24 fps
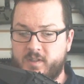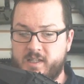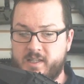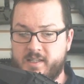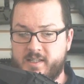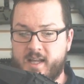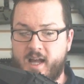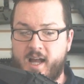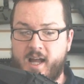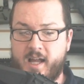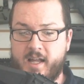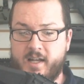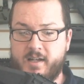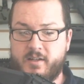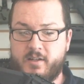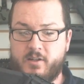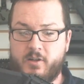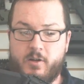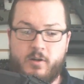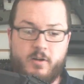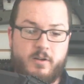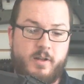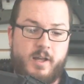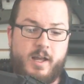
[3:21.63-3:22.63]

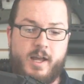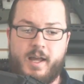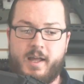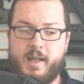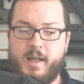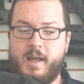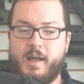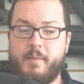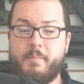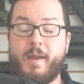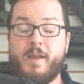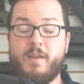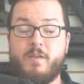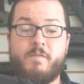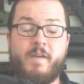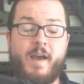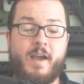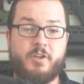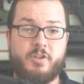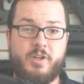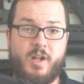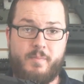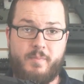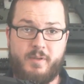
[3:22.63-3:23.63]
designed, or
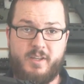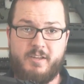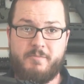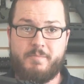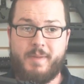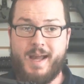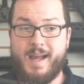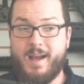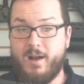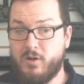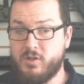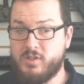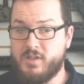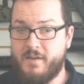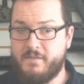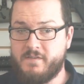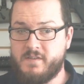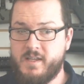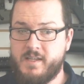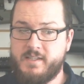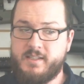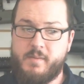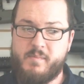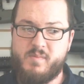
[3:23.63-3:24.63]
manufactured, I believe, by
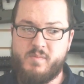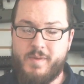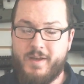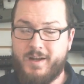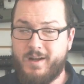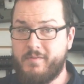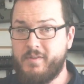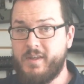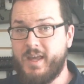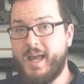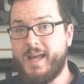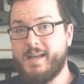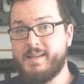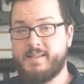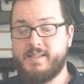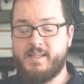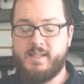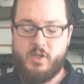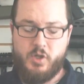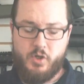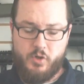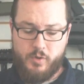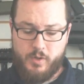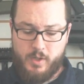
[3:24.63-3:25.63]
Airsoft Systems, maker of the
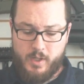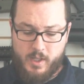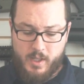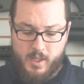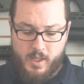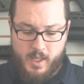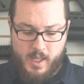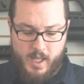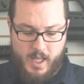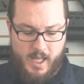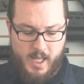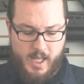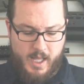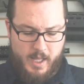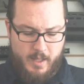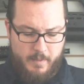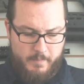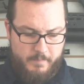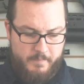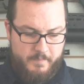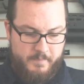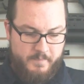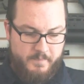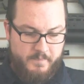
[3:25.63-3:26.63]
ASCU.
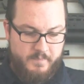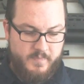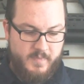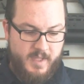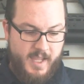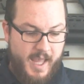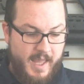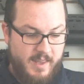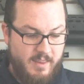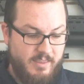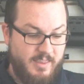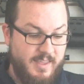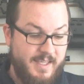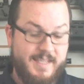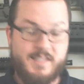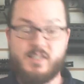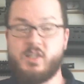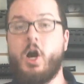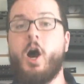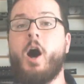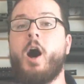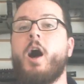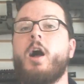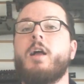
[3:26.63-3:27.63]
And the thing
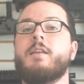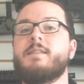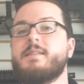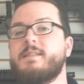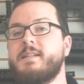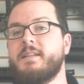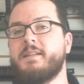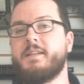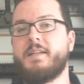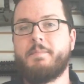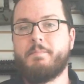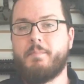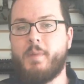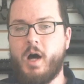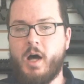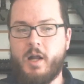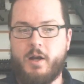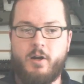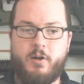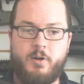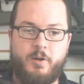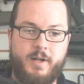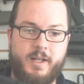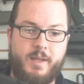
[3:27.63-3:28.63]
is constantly
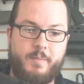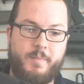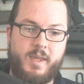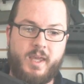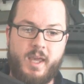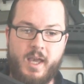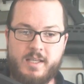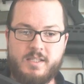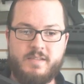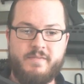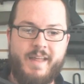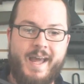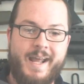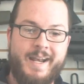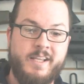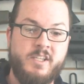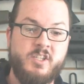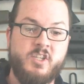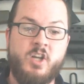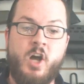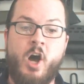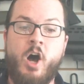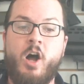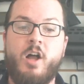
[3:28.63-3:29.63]
monitoring, and because of that,
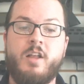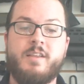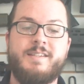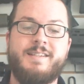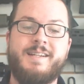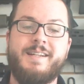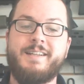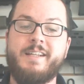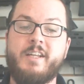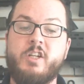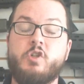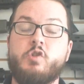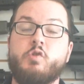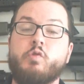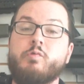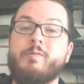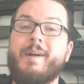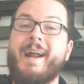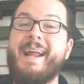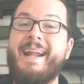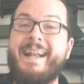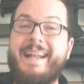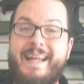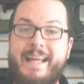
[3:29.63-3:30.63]
it's constantly
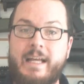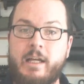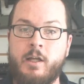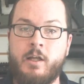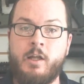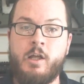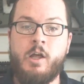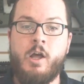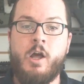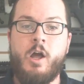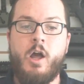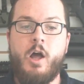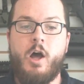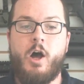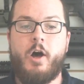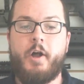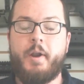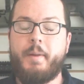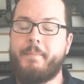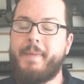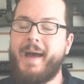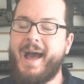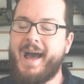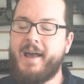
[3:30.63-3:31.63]
draining
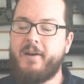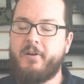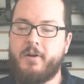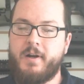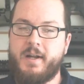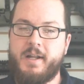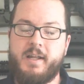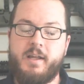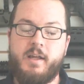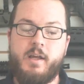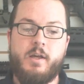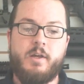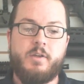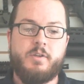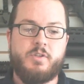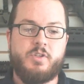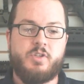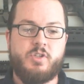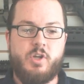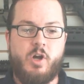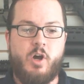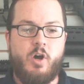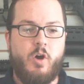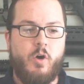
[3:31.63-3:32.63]
on a battery.
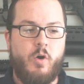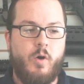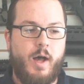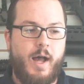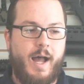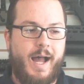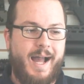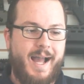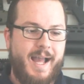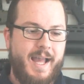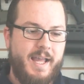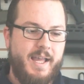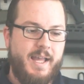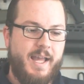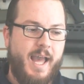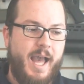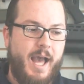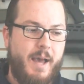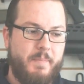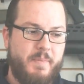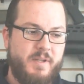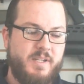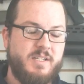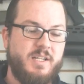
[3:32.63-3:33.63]
So I
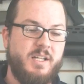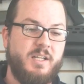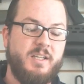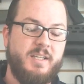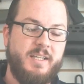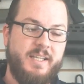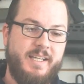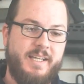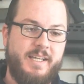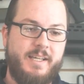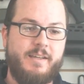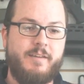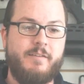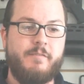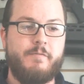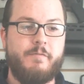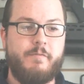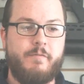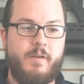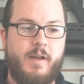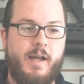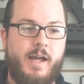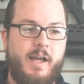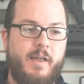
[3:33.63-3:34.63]
happen to
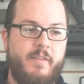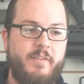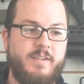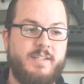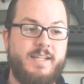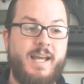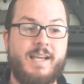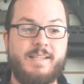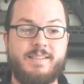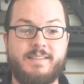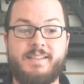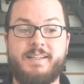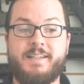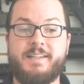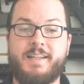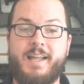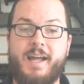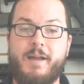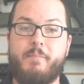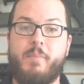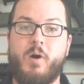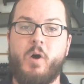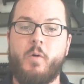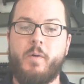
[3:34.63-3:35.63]
leave the testing
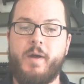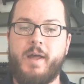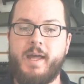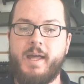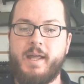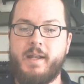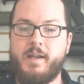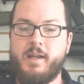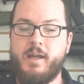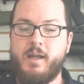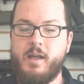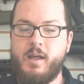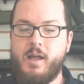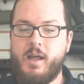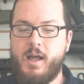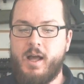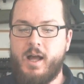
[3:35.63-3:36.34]
LiPo in,